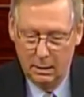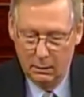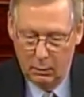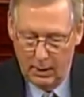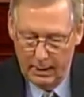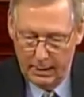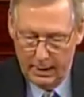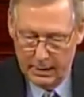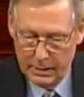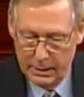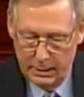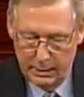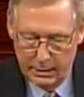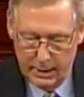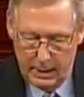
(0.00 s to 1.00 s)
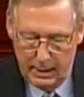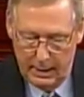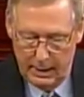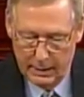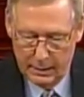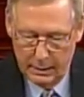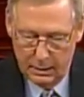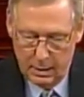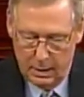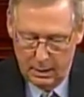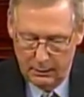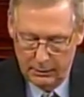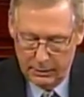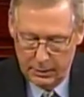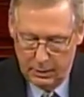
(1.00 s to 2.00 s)
The White House and its allies in
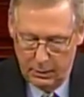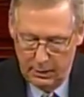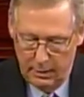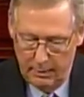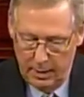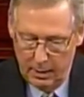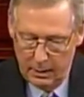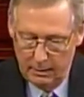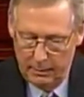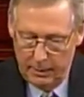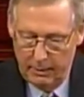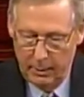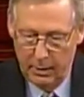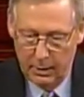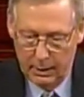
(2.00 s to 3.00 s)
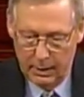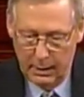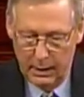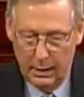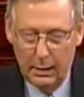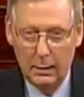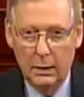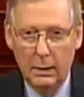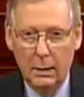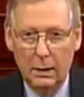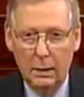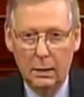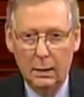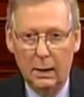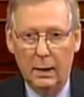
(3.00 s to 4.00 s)
Congress told the American people again
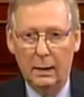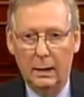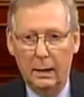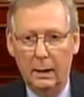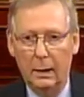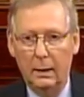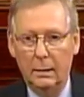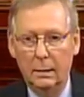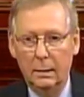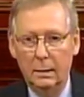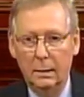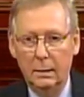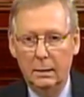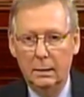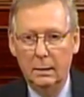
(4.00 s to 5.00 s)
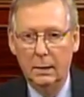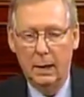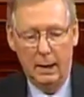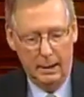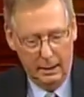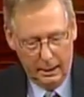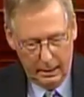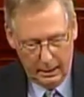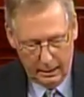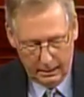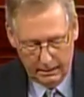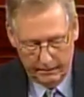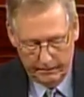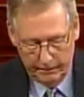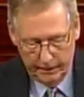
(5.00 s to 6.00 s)
and again and
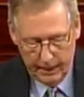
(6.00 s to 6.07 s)
again